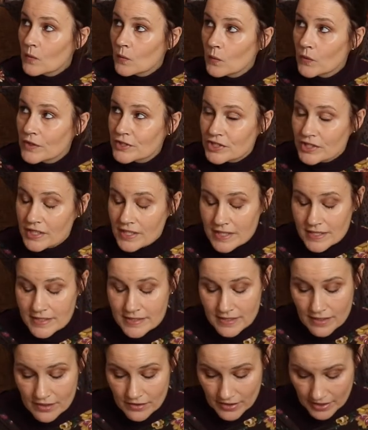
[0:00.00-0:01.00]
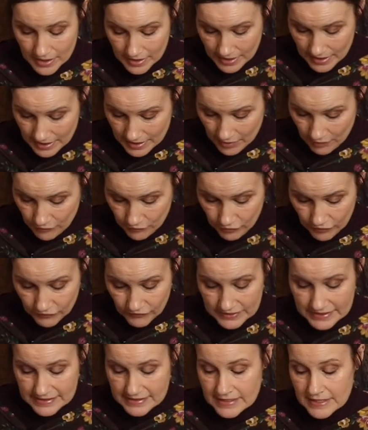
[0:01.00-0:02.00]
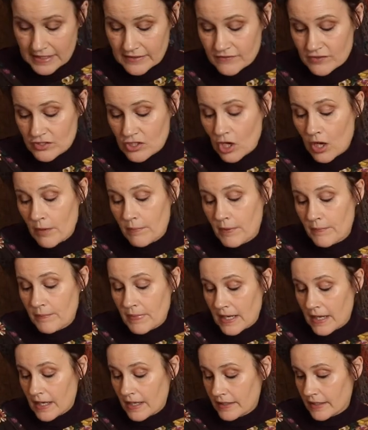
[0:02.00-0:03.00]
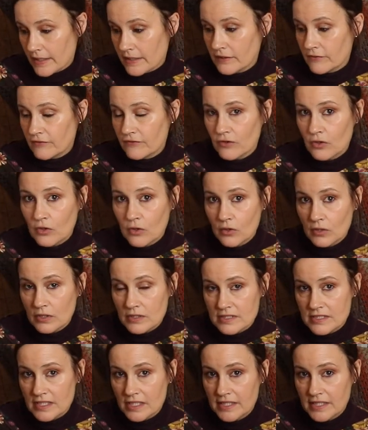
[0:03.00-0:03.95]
which is the ruffle sleeve top by In the Folds,